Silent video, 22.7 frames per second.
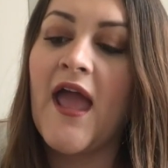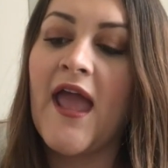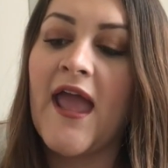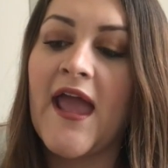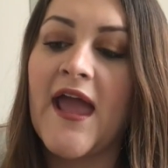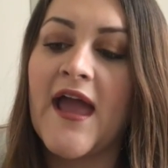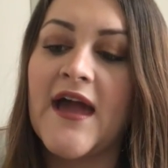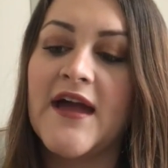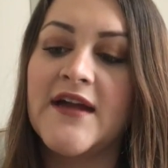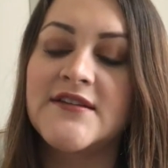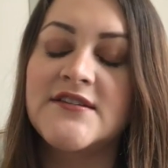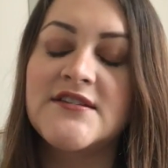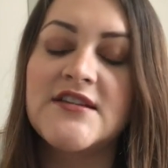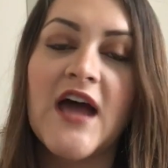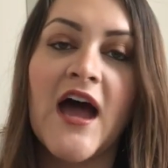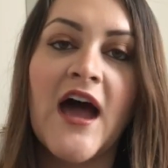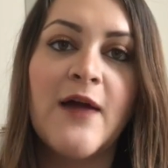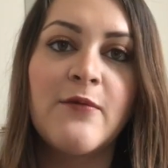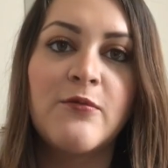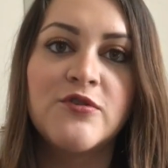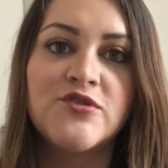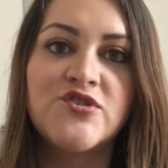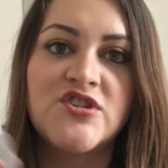And
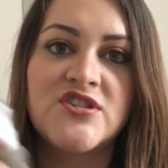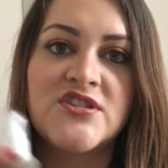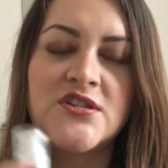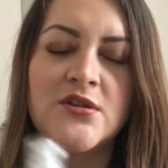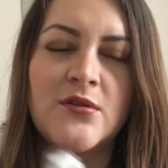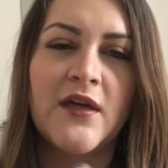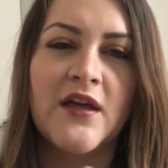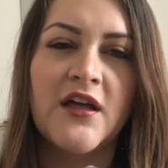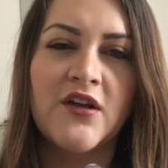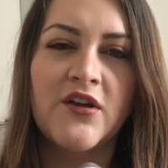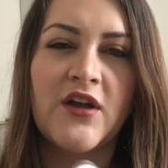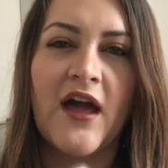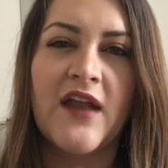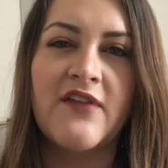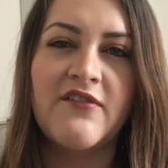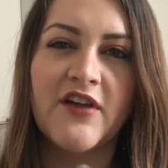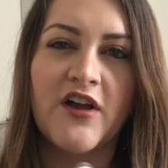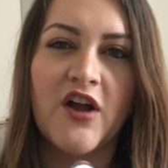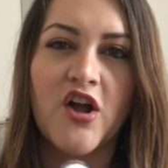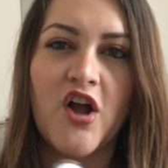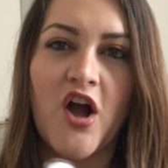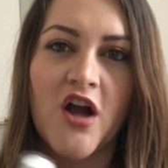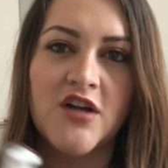I will just do like a kind
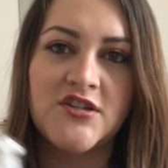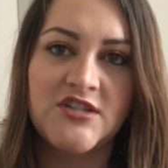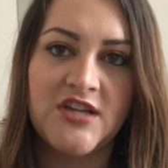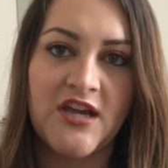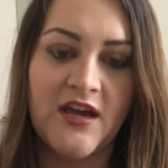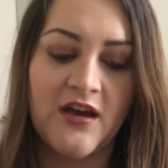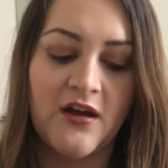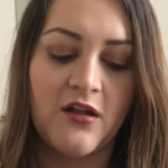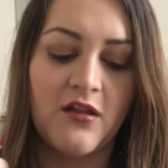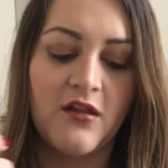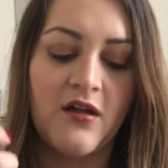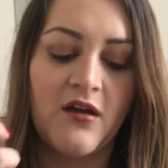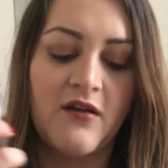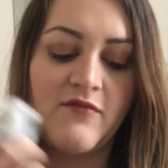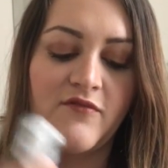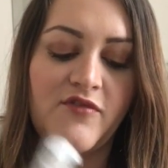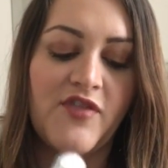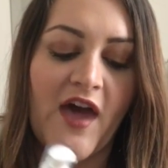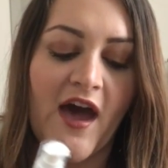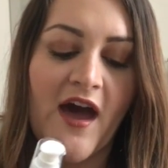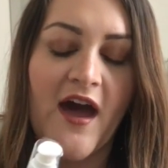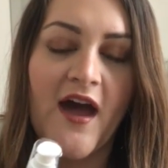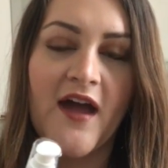of like a cocktail
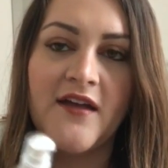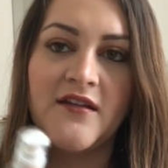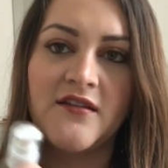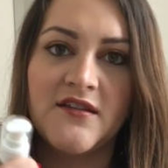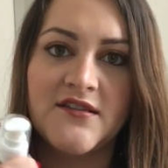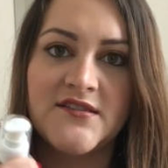of that.